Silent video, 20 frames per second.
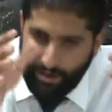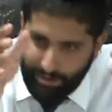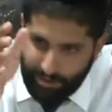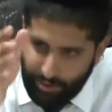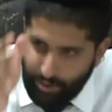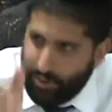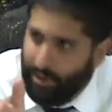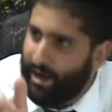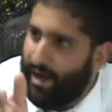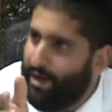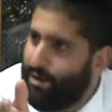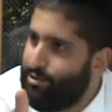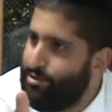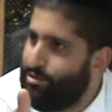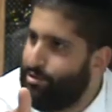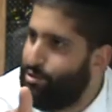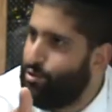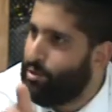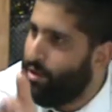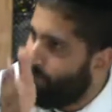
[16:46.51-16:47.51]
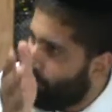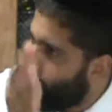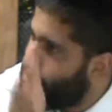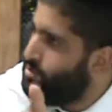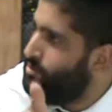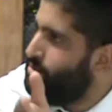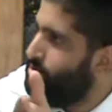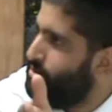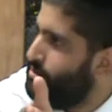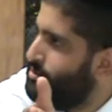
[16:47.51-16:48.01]
Your house, you have
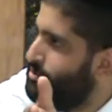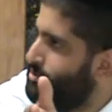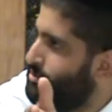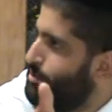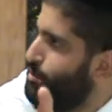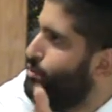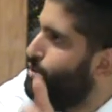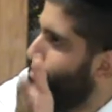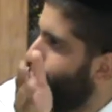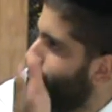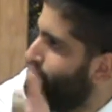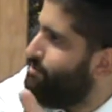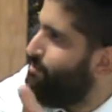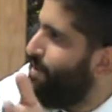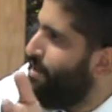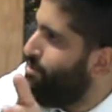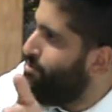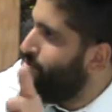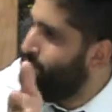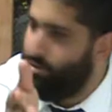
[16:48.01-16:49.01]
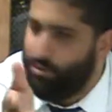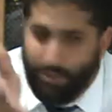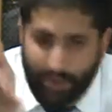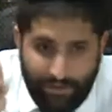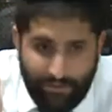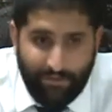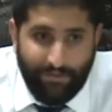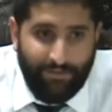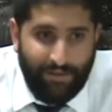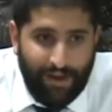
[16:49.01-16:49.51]
children, you have a spouse, you
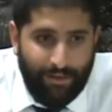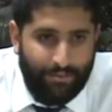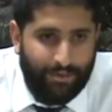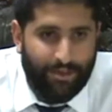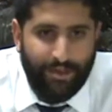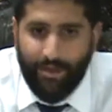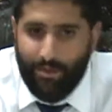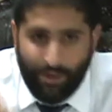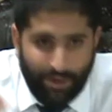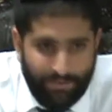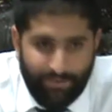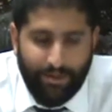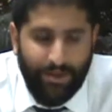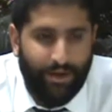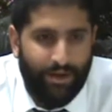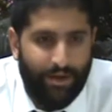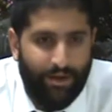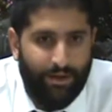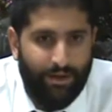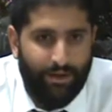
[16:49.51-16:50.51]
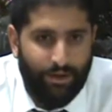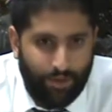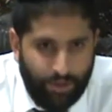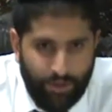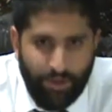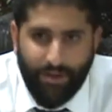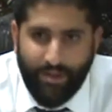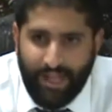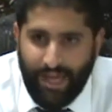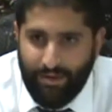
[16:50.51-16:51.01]
have a family, you have...
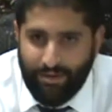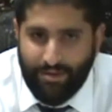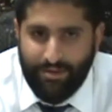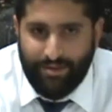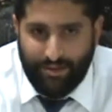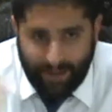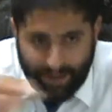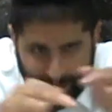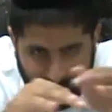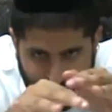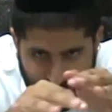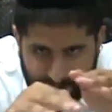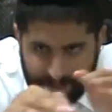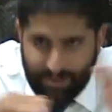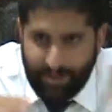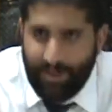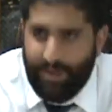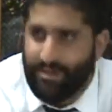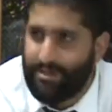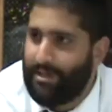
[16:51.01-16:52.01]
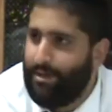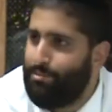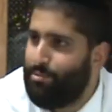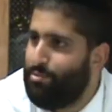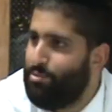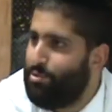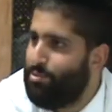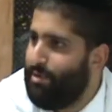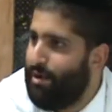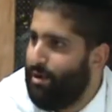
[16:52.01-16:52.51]
You're allowed to say, this is not
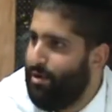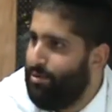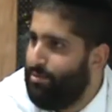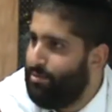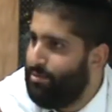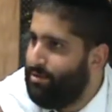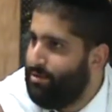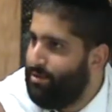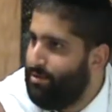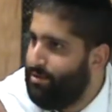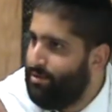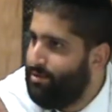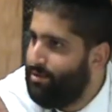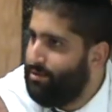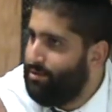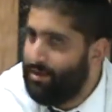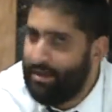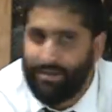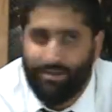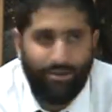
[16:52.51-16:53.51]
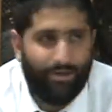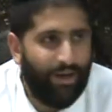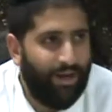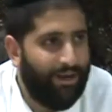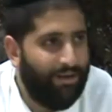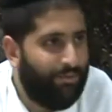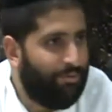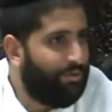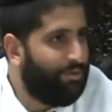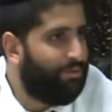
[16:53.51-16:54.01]
acceptable in my home. That's
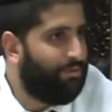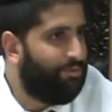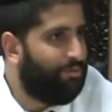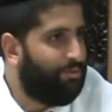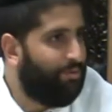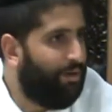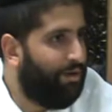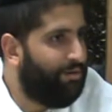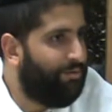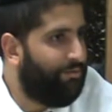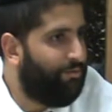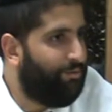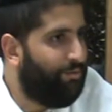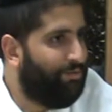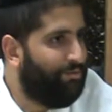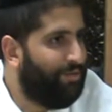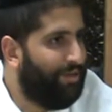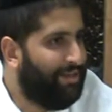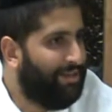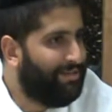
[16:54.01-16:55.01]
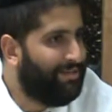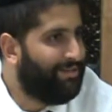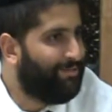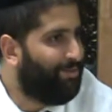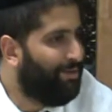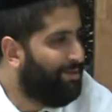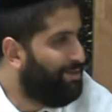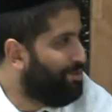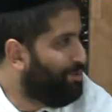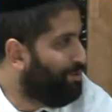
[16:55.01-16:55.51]
okay. Since
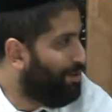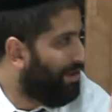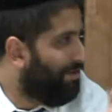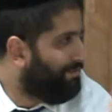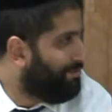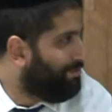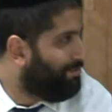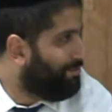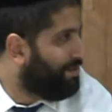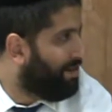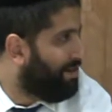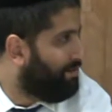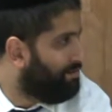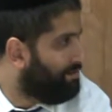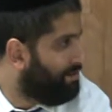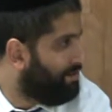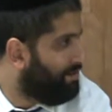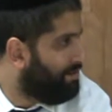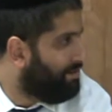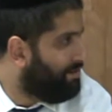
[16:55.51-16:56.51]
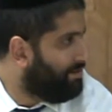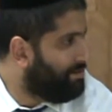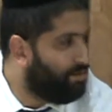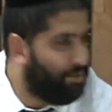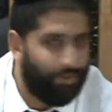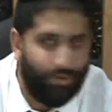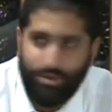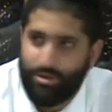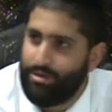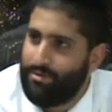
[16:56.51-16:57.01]
when do you have to become the
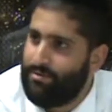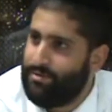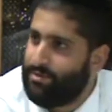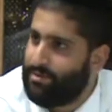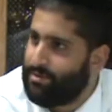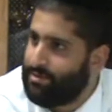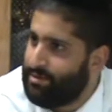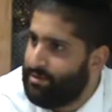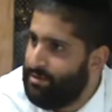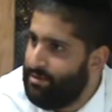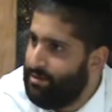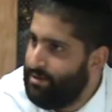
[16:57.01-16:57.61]
social services?